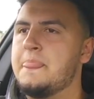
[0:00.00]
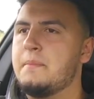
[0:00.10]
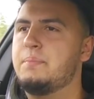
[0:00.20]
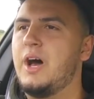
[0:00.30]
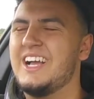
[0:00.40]

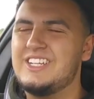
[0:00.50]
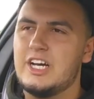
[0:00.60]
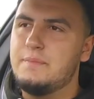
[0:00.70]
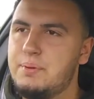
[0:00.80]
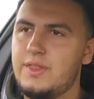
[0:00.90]
But I
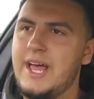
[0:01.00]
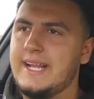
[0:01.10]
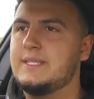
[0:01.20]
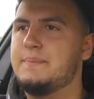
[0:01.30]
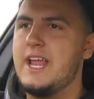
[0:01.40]
kind of put
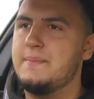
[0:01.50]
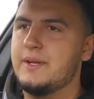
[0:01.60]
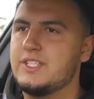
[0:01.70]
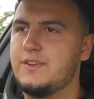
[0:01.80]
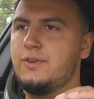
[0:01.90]
that to bed
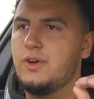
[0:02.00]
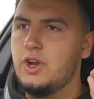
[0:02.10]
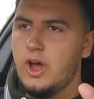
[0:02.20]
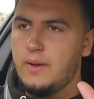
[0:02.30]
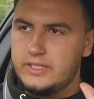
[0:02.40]
because I thought,
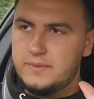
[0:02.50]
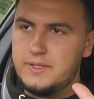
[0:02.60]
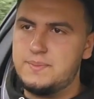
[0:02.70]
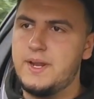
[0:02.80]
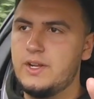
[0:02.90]
look, I'm going to
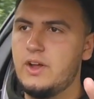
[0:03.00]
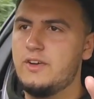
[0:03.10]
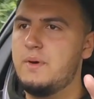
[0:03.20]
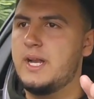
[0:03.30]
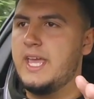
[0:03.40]
be spending a
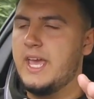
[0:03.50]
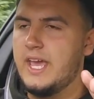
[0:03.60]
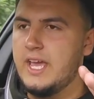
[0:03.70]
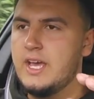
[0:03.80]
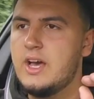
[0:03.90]
lot of money
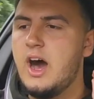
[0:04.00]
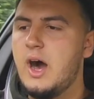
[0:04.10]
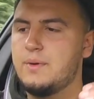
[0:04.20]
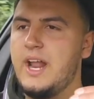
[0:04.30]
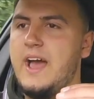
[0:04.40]
here.
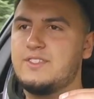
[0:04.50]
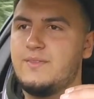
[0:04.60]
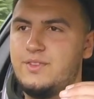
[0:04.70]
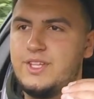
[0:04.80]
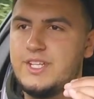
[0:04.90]
I want to have
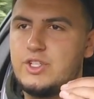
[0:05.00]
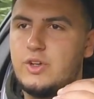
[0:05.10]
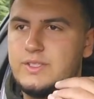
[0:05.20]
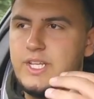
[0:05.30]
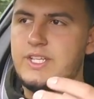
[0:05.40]
something that's
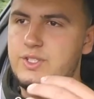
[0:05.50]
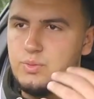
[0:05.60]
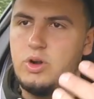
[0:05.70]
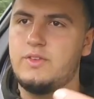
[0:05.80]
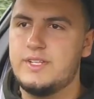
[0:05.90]
got
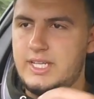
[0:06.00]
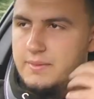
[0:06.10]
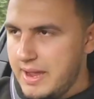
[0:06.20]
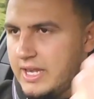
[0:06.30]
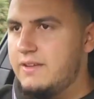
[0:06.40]
decent
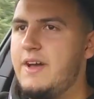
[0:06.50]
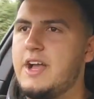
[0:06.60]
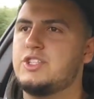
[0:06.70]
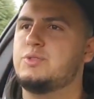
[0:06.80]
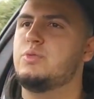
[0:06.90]
warranty,
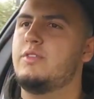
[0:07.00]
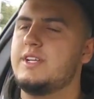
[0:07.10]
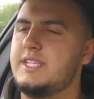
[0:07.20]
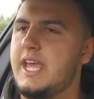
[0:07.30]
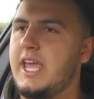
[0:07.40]
manufacturing
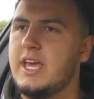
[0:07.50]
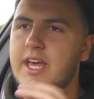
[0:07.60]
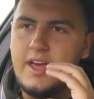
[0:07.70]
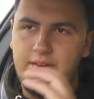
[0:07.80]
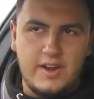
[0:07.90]
warranty.
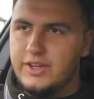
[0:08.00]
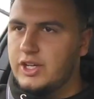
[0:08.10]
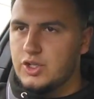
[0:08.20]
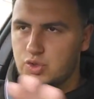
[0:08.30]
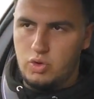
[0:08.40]
Anything
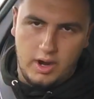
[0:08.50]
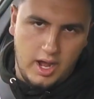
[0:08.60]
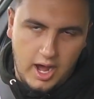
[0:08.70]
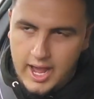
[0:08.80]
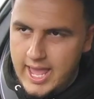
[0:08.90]
goes
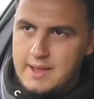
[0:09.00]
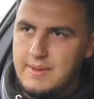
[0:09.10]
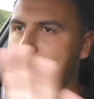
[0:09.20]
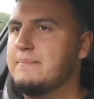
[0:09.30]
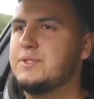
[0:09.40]
wrong, I
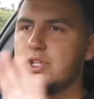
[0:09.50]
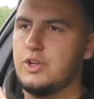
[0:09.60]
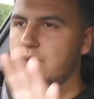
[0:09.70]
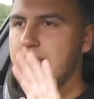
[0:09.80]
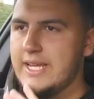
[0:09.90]
am
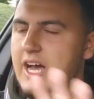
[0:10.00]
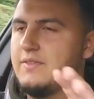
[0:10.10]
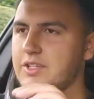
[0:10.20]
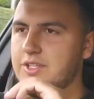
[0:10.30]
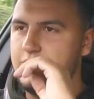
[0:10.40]
absolutely
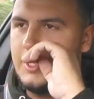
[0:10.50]
covered.